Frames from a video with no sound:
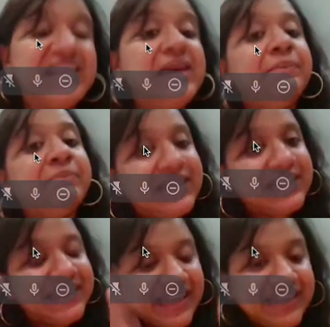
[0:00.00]
But
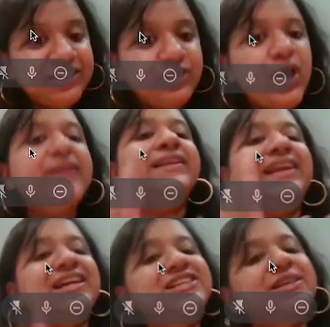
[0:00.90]
later on,
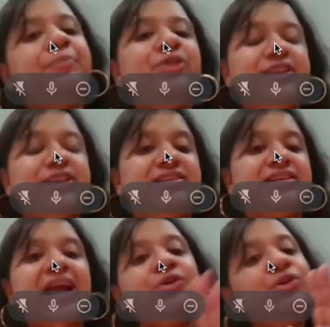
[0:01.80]
they are separated.
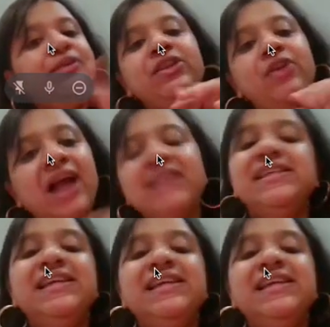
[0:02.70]
Now you will not
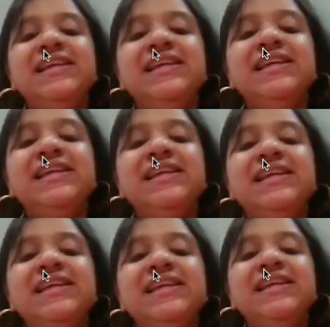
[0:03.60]
see a Contract
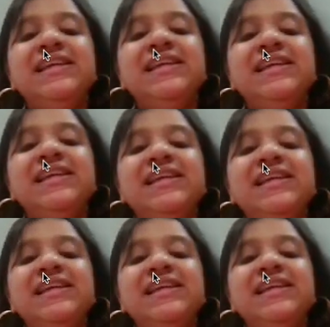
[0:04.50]
Act with Sales
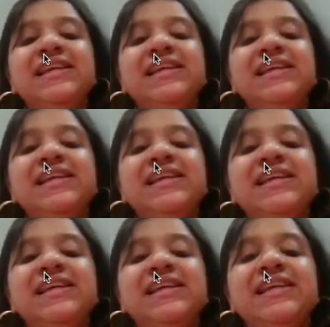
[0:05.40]
of Good Act and
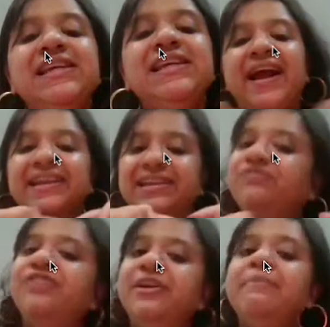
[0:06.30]
Partnership. You'll find
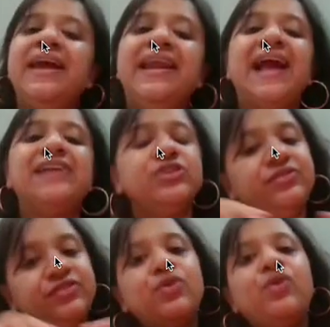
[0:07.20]
different Bear Acts. So if
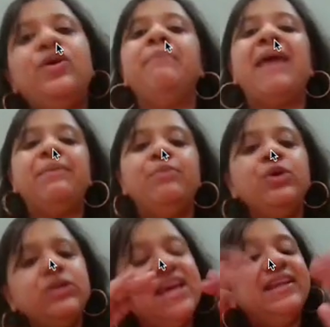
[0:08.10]
you go and buy
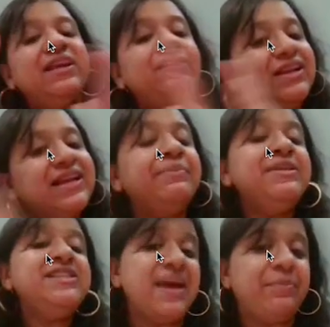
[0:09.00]
books, they will come
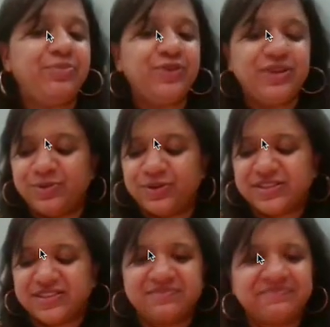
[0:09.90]
in separate books.